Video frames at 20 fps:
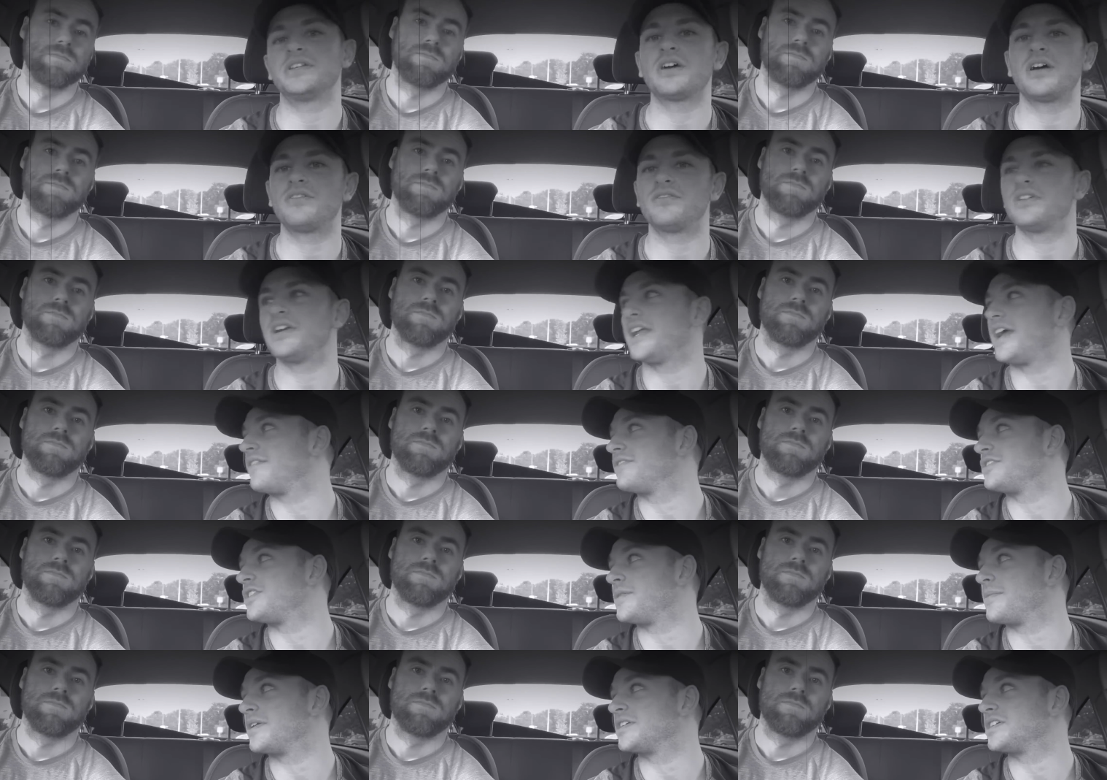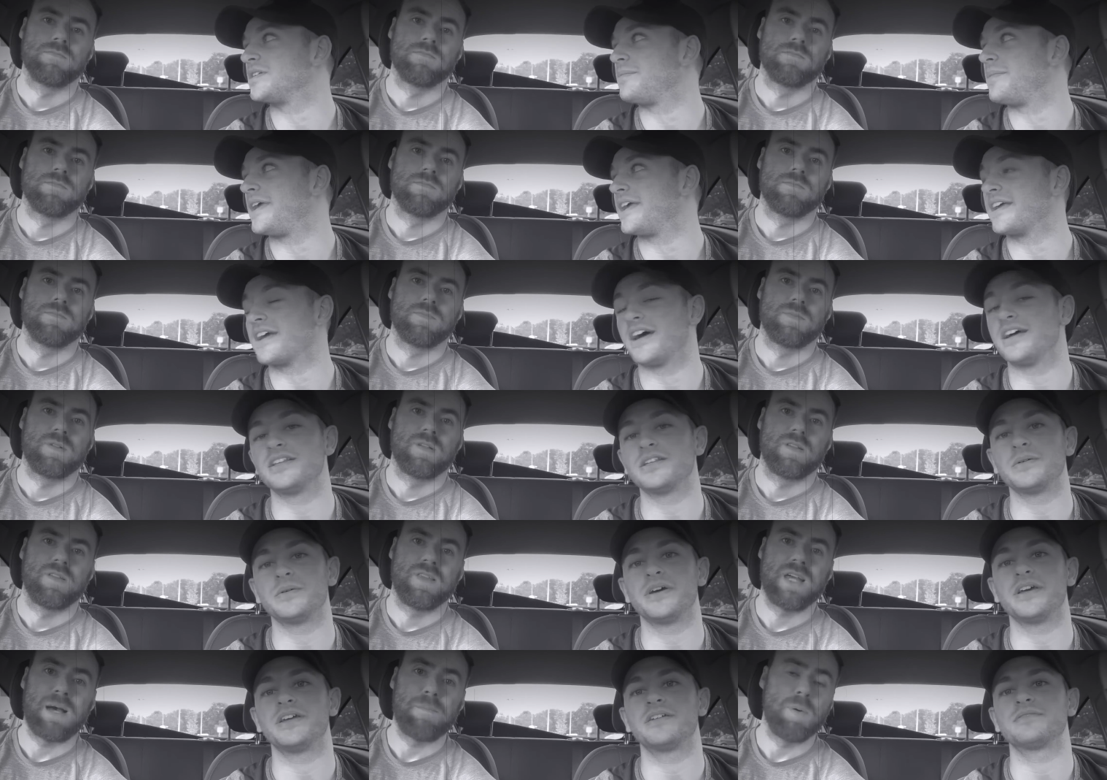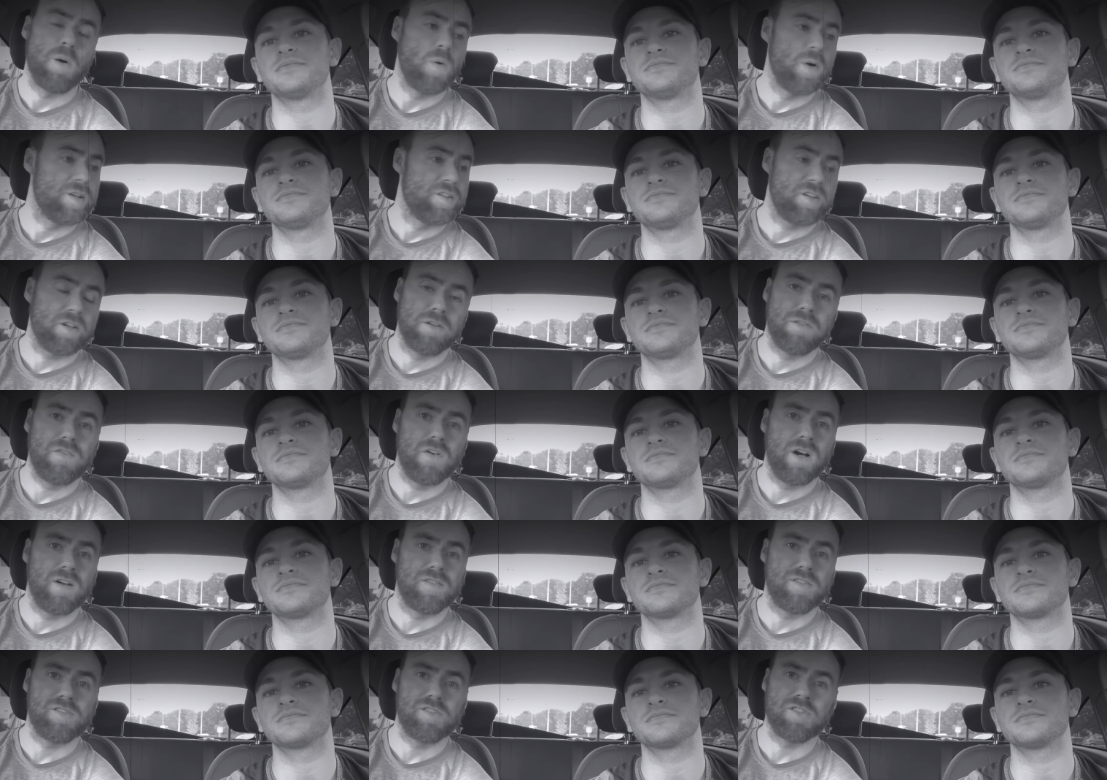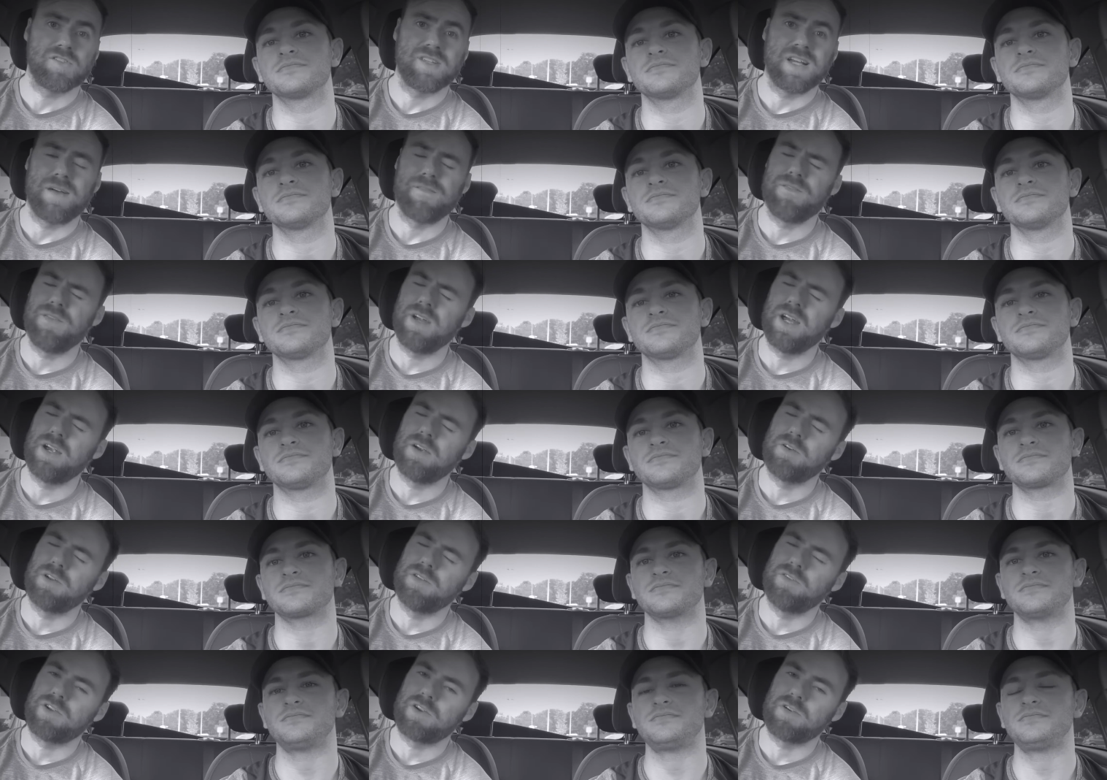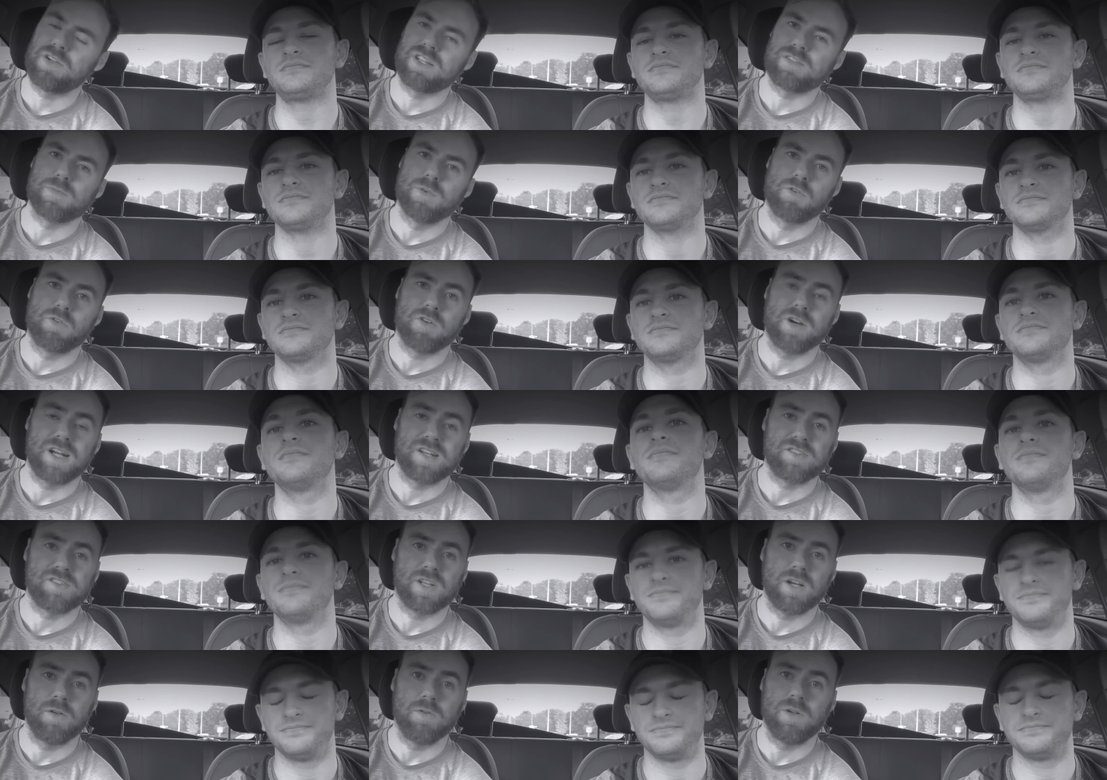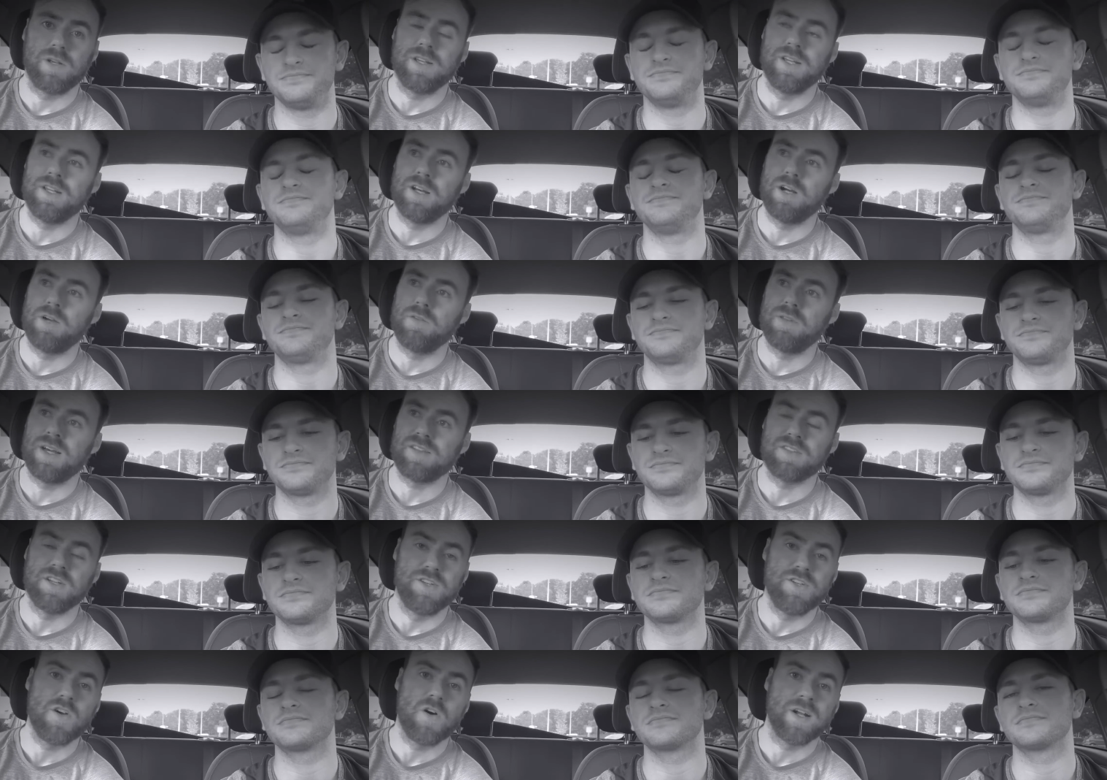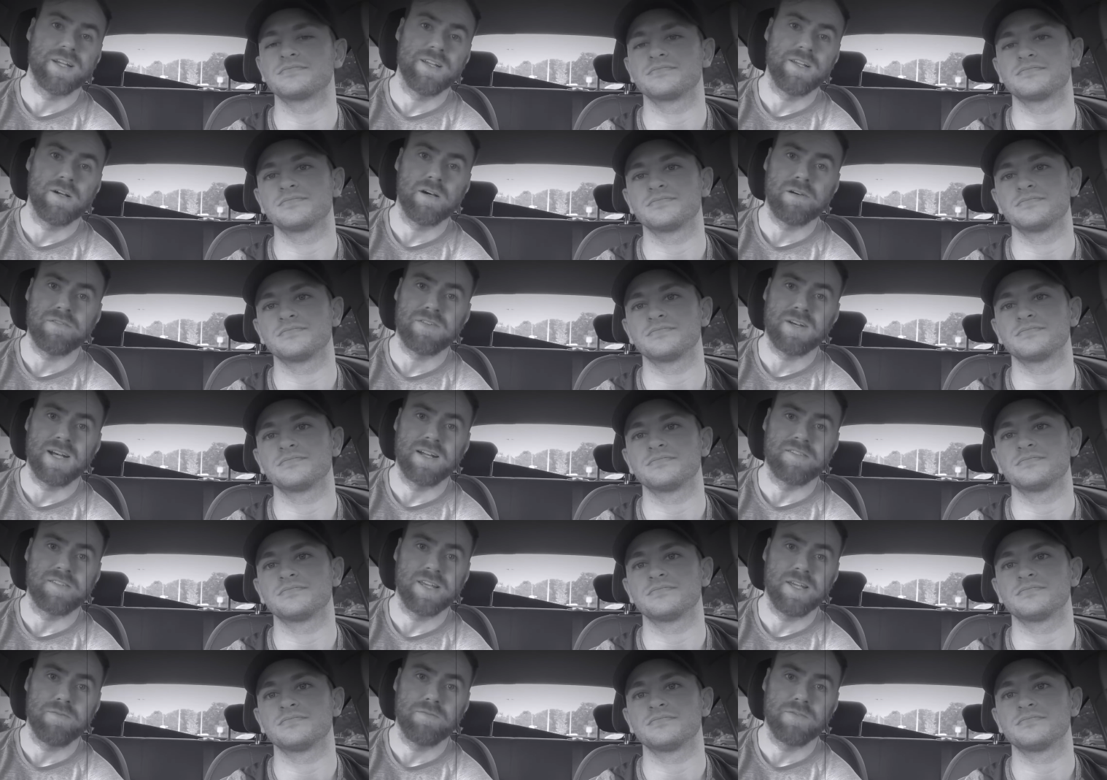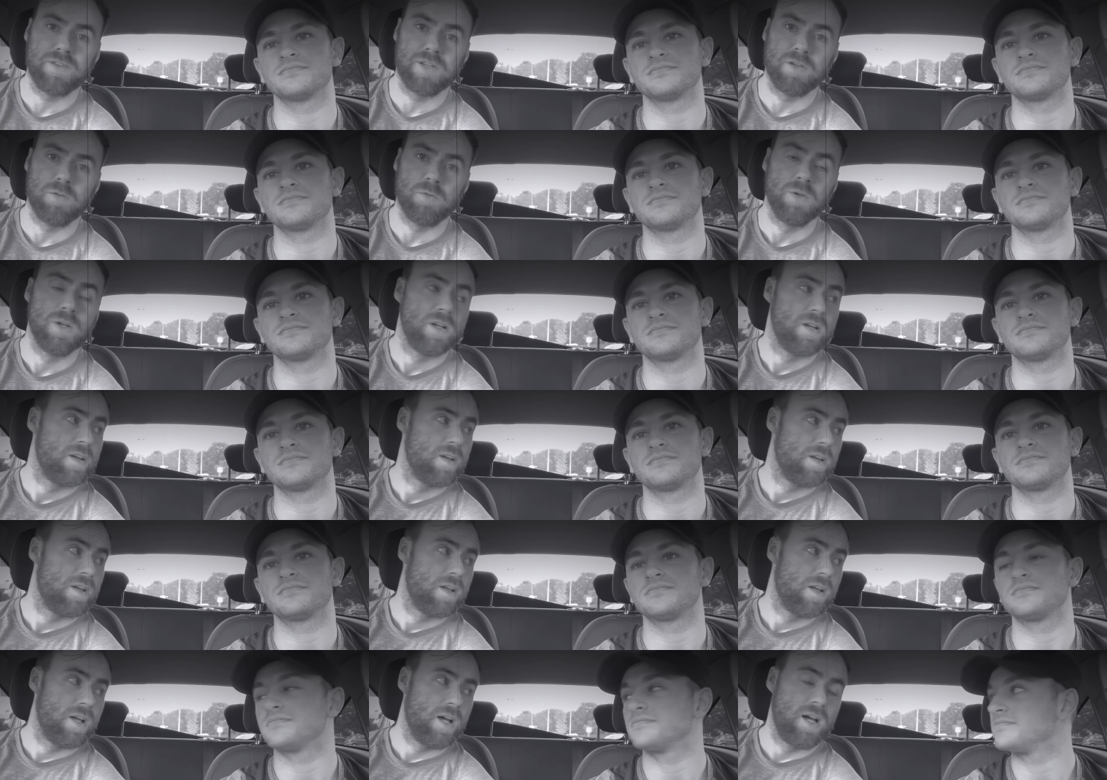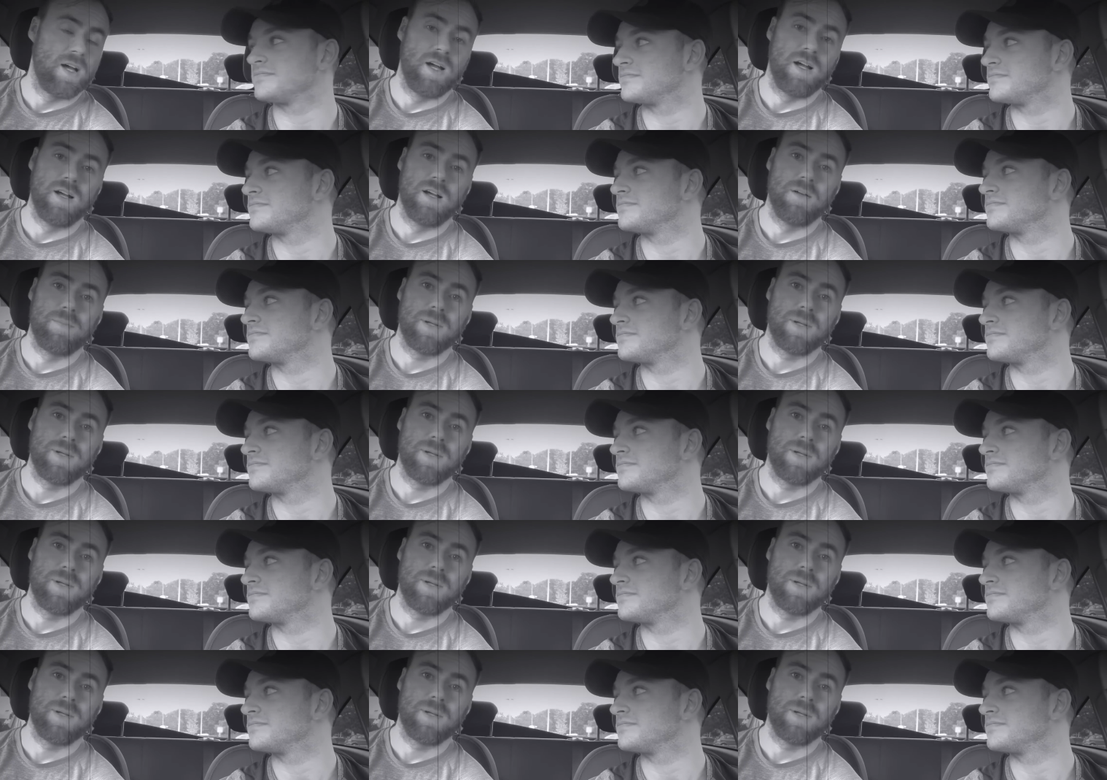Speaker 1: don't really have too much to pick at, do we? That
Speaker 2: 0.25 is just that very, very small crash. So, mm. you know, that's a 9.5 out of 10 for you uh,